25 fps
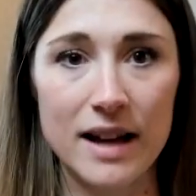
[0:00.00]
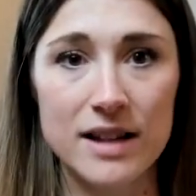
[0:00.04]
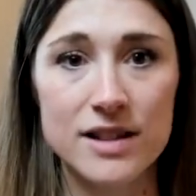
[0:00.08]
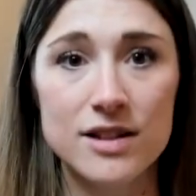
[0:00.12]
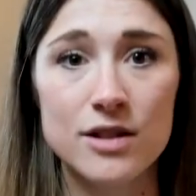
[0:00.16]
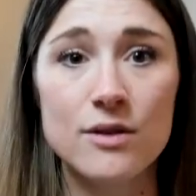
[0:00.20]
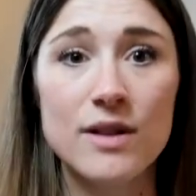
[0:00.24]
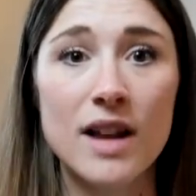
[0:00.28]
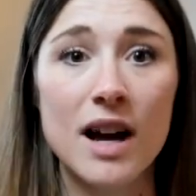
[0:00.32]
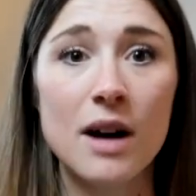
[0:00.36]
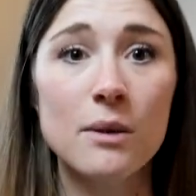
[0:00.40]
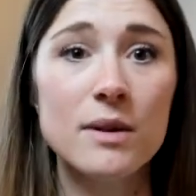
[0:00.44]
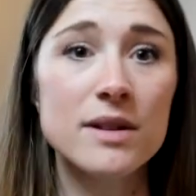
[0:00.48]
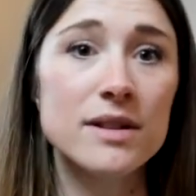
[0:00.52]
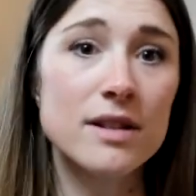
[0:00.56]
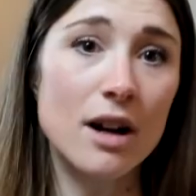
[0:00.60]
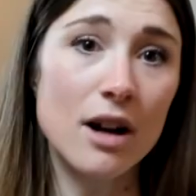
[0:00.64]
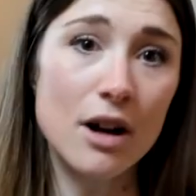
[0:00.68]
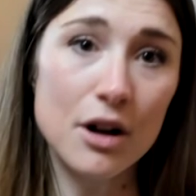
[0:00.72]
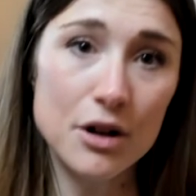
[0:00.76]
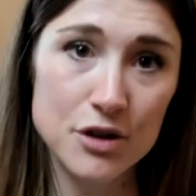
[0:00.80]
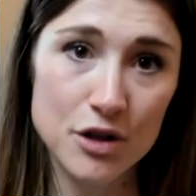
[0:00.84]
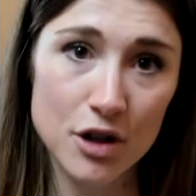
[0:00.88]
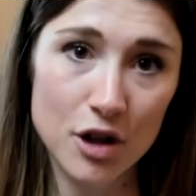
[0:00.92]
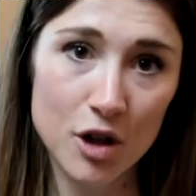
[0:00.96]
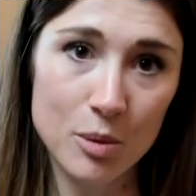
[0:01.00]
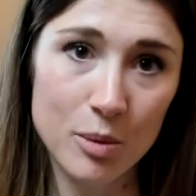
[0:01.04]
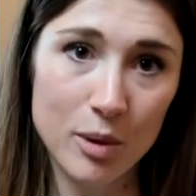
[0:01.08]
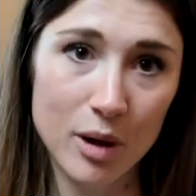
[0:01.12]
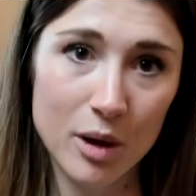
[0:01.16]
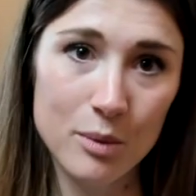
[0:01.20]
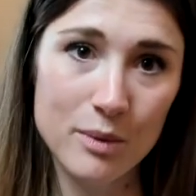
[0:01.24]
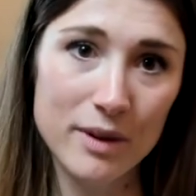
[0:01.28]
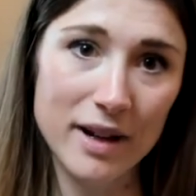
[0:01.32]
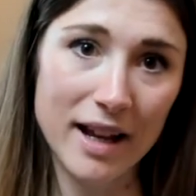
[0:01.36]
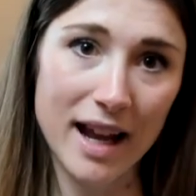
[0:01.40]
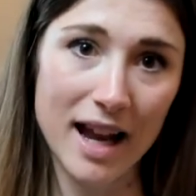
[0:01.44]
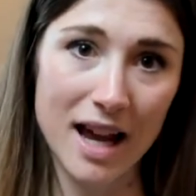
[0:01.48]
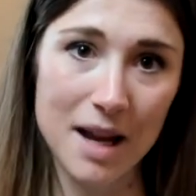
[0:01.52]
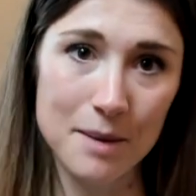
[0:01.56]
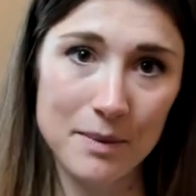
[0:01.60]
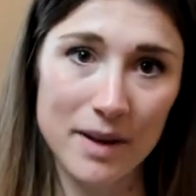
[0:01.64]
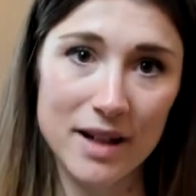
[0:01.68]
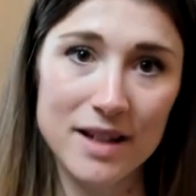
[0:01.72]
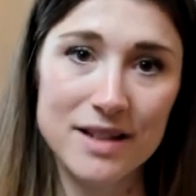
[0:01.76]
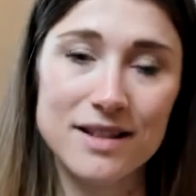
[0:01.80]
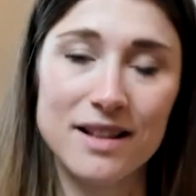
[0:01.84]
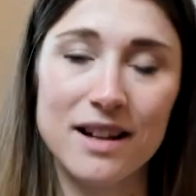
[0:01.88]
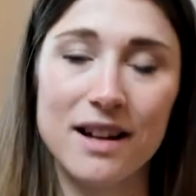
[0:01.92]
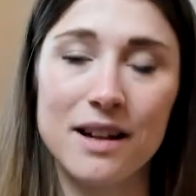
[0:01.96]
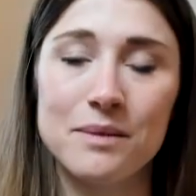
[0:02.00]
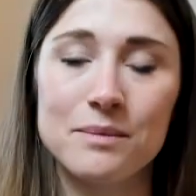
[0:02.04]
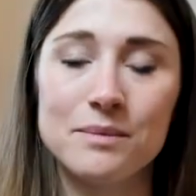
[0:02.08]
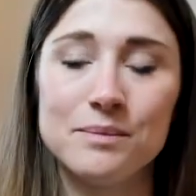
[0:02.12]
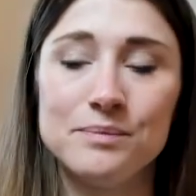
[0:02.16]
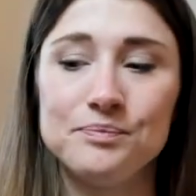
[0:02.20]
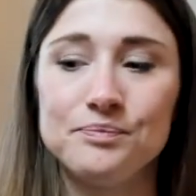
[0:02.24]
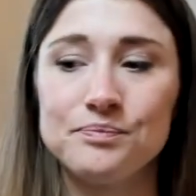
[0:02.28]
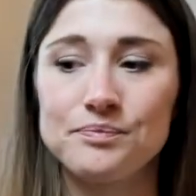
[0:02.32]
so that was October when I had my son.